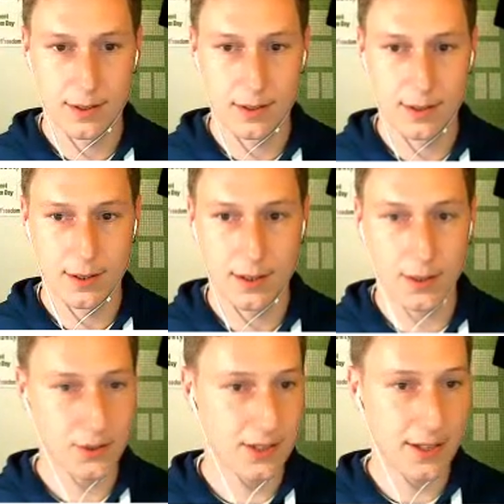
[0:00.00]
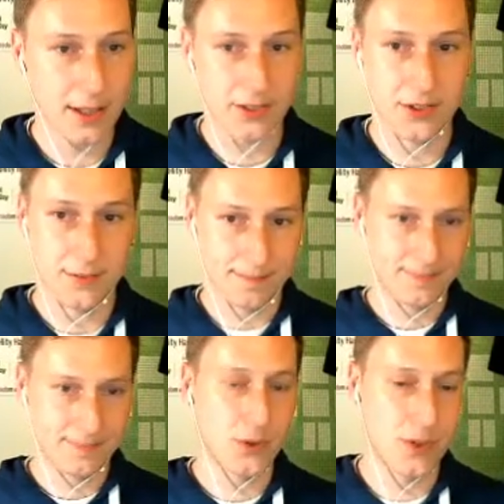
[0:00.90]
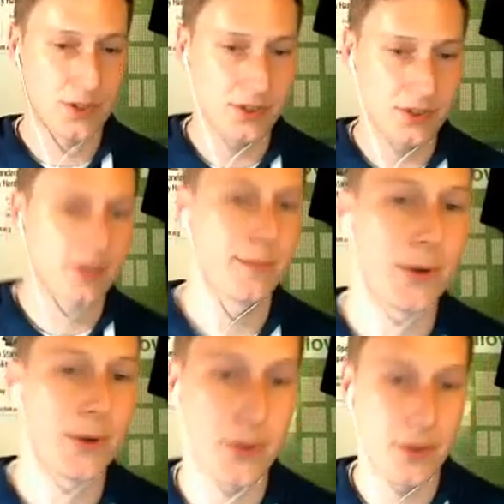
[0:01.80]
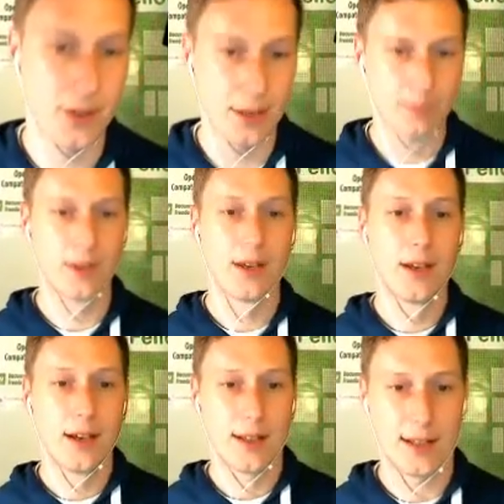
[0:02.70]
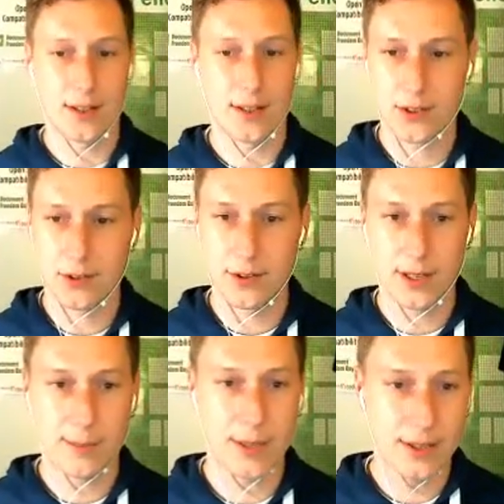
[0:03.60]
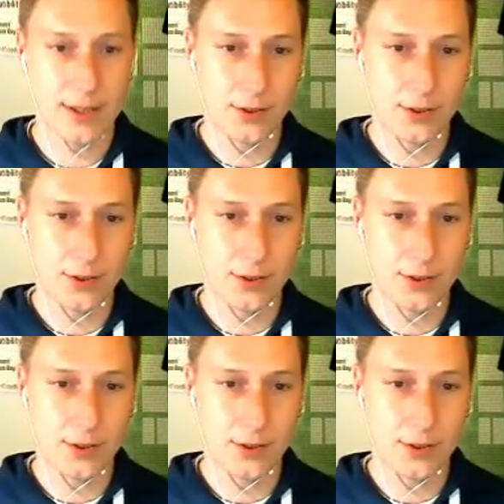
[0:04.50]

looks like this. So this is the Moodle theme that's currently being used.